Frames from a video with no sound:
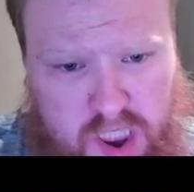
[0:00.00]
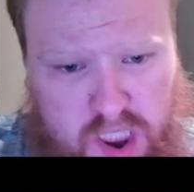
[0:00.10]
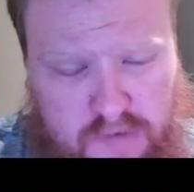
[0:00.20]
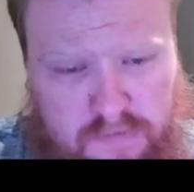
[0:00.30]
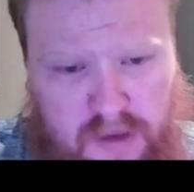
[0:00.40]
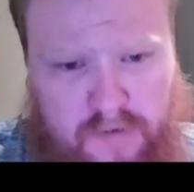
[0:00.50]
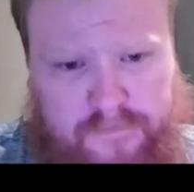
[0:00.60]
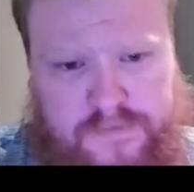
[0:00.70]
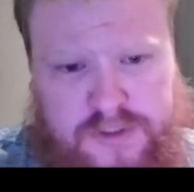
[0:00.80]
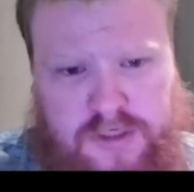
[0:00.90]
Mate,
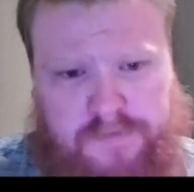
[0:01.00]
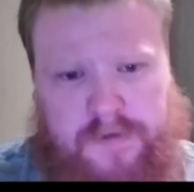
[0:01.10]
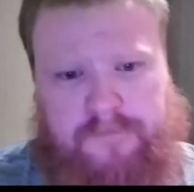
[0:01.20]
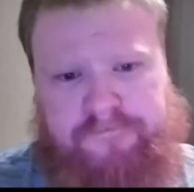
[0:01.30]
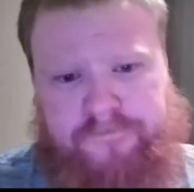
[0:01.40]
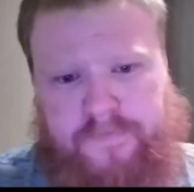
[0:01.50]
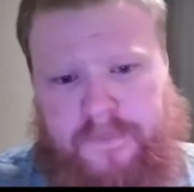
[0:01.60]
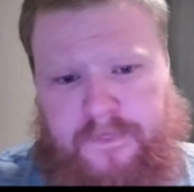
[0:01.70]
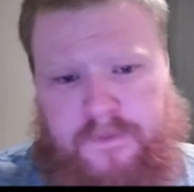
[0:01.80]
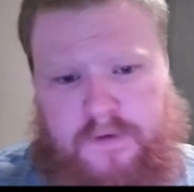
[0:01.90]
checkmate.
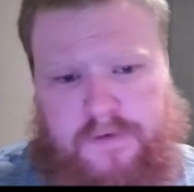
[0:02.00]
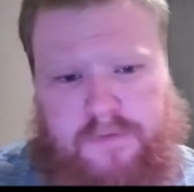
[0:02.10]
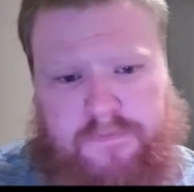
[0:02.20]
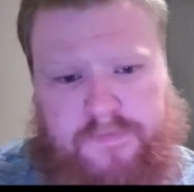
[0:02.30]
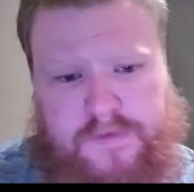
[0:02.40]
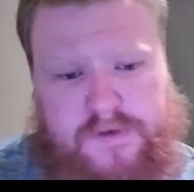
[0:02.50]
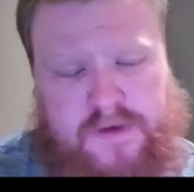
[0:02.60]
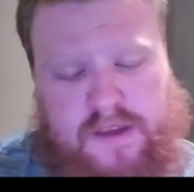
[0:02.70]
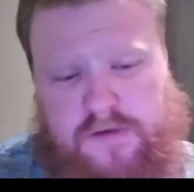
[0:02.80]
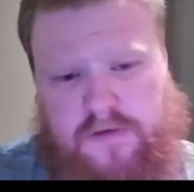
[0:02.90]
Okay, so I
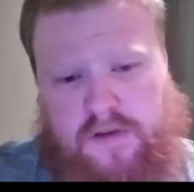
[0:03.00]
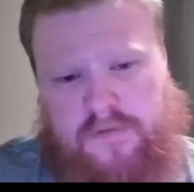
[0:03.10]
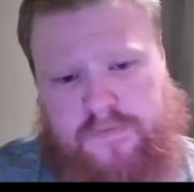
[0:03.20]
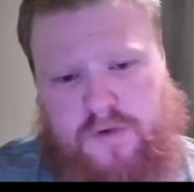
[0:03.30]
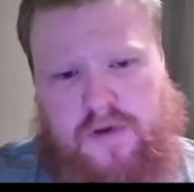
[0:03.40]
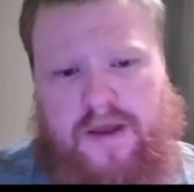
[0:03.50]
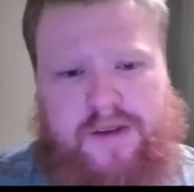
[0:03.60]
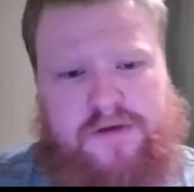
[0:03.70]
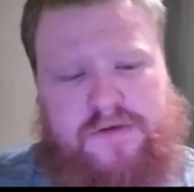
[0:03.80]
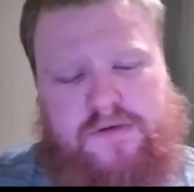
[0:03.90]
can't do that. Well, I
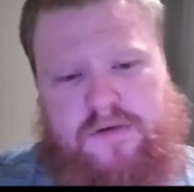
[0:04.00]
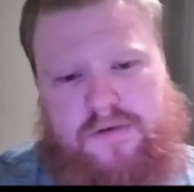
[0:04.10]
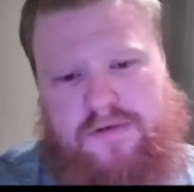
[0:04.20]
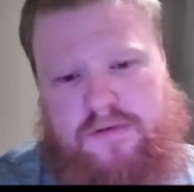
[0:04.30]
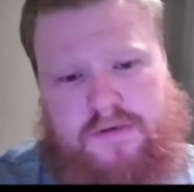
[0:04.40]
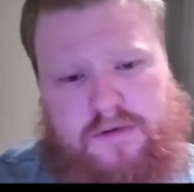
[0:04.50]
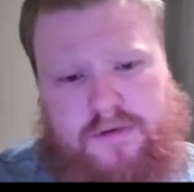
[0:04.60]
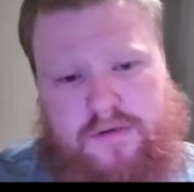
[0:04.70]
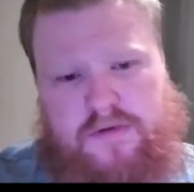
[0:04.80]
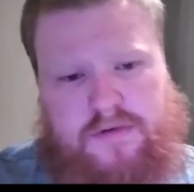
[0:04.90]
could.
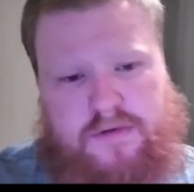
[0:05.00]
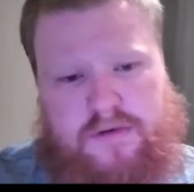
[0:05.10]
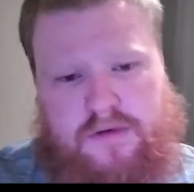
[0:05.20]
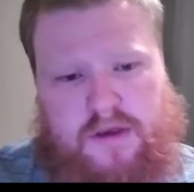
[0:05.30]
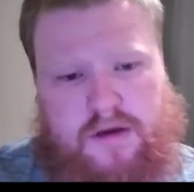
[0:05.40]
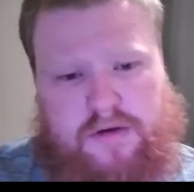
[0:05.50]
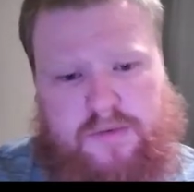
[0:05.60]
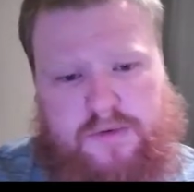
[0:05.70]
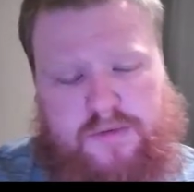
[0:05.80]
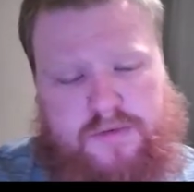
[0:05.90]
Yeah,
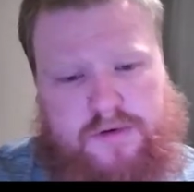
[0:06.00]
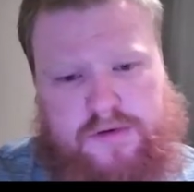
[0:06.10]
wouldn't work.